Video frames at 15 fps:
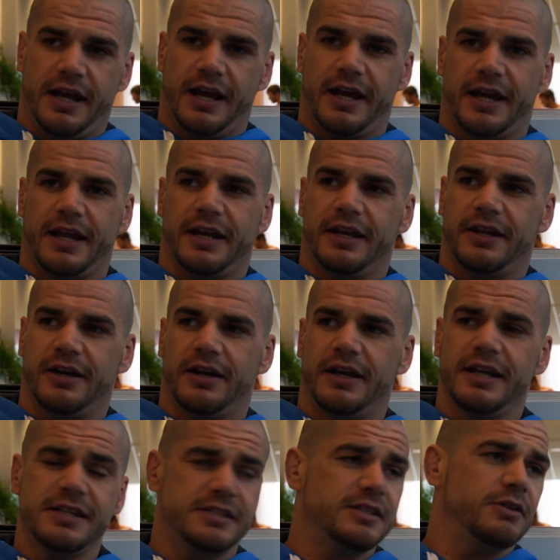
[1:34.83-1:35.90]
And
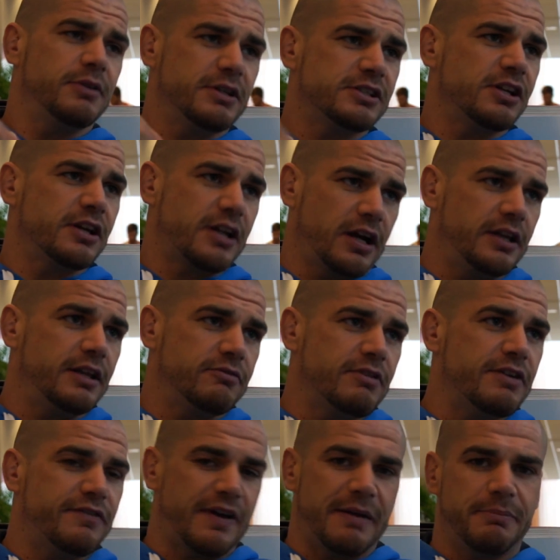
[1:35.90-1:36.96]
it's okay, they're
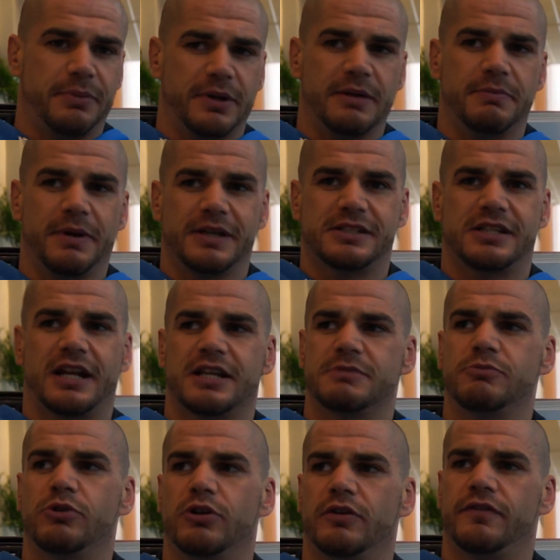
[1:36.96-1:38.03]
revamping it, but it still has
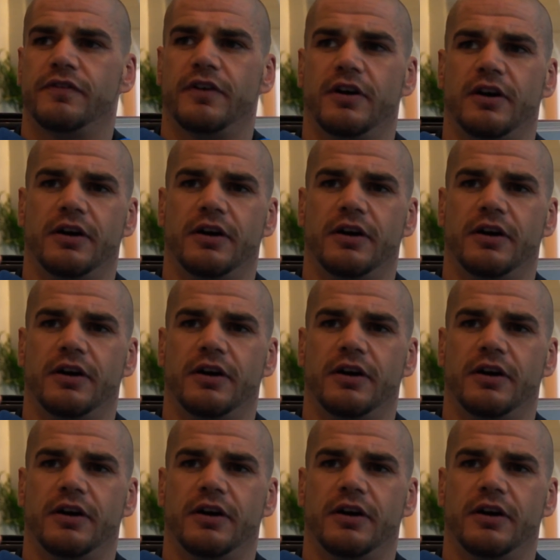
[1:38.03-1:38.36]
more of